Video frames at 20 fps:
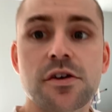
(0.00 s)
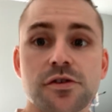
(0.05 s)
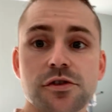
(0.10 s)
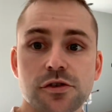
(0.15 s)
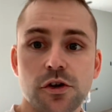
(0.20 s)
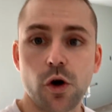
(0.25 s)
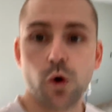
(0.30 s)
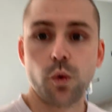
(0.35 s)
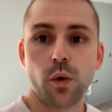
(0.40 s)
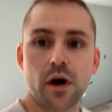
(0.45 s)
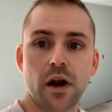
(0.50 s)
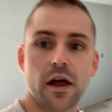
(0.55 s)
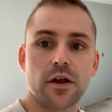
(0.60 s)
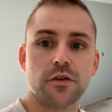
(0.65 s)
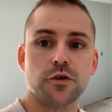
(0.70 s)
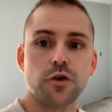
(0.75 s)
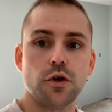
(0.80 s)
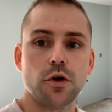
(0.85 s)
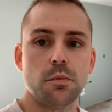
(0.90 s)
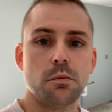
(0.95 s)
So what
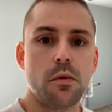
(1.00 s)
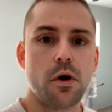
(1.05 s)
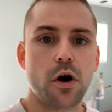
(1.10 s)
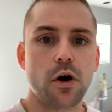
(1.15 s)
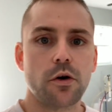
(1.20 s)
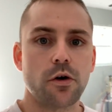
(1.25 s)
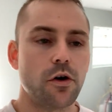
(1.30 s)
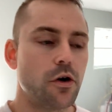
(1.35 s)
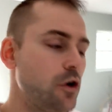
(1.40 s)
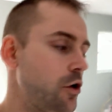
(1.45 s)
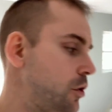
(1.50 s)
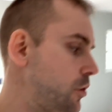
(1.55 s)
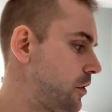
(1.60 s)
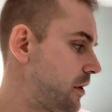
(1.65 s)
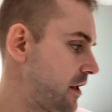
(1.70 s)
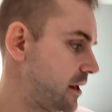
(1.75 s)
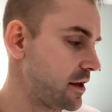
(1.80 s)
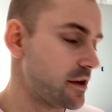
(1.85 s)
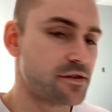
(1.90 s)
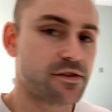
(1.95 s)
I'll do
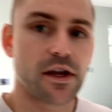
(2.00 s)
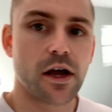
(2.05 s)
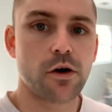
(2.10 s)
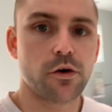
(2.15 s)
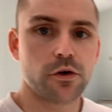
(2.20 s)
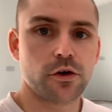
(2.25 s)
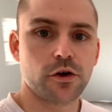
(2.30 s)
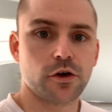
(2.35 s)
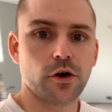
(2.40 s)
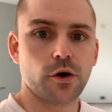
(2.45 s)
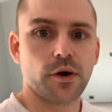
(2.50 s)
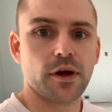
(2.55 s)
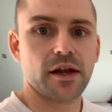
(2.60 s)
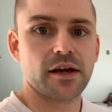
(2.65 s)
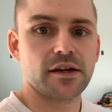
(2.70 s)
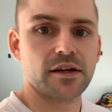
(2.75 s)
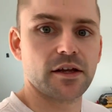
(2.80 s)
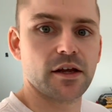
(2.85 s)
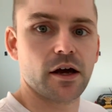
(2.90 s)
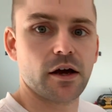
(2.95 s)
tomorrow is I'll go
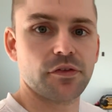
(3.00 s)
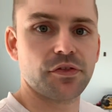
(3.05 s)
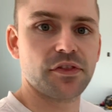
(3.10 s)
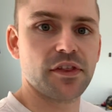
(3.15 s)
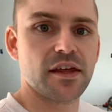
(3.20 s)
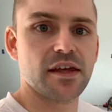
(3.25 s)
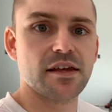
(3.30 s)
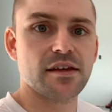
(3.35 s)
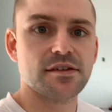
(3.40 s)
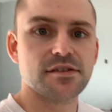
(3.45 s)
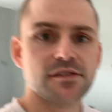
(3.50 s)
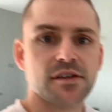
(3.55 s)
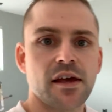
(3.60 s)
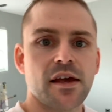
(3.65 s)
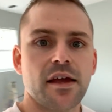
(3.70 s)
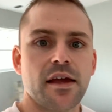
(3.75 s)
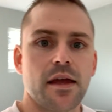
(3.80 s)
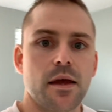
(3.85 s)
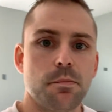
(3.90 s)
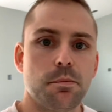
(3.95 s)
ahead and cut these
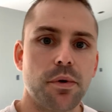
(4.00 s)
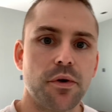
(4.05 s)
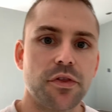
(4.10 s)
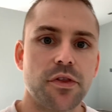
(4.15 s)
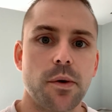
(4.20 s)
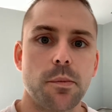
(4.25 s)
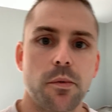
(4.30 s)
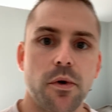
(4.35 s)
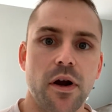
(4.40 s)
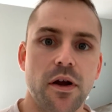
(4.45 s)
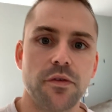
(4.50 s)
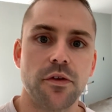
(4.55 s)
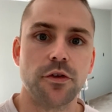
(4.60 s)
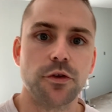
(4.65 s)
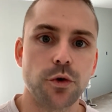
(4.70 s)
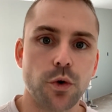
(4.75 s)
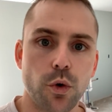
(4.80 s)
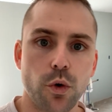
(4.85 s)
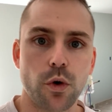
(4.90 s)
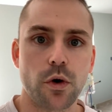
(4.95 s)
and put them around
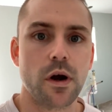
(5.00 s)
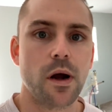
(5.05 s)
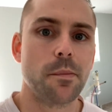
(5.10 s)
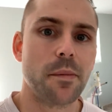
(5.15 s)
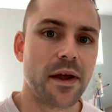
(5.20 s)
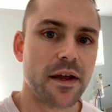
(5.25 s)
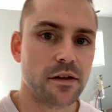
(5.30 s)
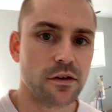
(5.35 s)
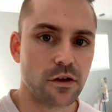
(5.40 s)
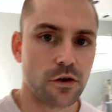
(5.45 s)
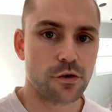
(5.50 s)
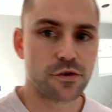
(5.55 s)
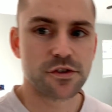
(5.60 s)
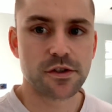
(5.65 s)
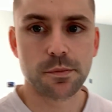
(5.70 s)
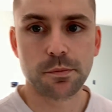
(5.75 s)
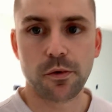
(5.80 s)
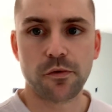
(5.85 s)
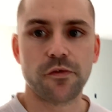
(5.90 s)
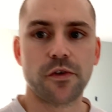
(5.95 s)
the door. I'll make a little
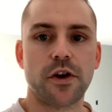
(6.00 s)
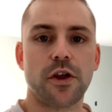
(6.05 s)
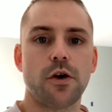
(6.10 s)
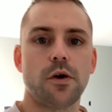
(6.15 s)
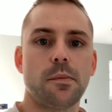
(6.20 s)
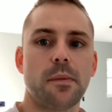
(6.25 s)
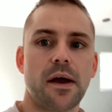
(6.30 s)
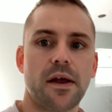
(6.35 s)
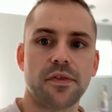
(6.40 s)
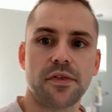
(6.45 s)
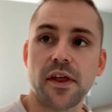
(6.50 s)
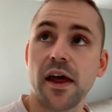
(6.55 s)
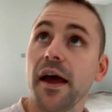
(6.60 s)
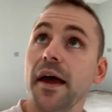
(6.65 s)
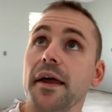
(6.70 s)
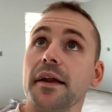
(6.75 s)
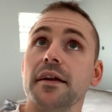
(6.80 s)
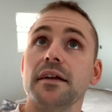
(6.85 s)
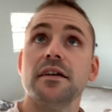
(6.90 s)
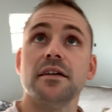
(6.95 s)
simple video about
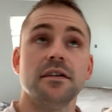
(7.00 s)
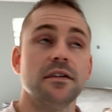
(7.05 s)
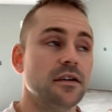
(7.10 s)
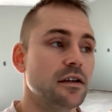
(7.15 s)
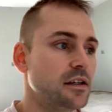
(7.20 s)
that.